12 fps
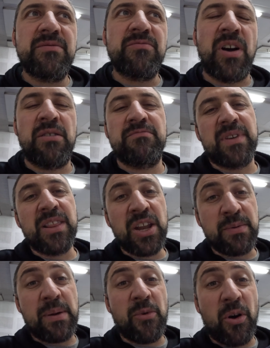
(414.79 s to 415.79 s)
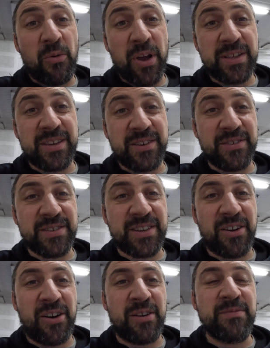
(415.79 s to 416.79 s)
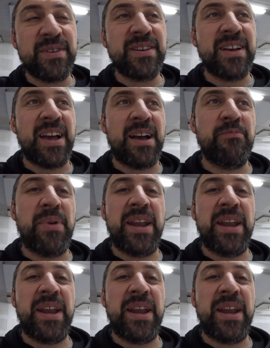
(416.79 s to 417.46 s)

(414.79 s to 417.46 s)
Well, a little bit more work to use COBB,